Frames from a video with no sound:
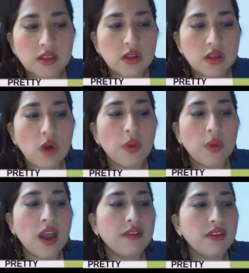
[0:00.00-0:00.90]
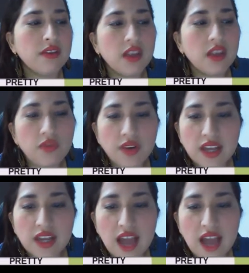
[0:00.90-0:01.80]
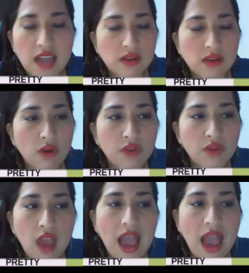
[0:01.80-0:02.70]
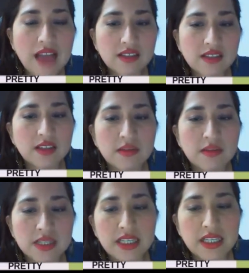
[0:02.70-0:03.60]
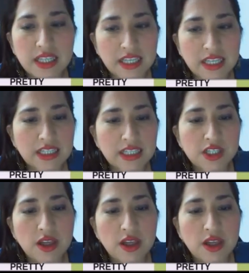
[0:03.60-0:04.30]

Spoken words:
So we have different kind of adjectives in English.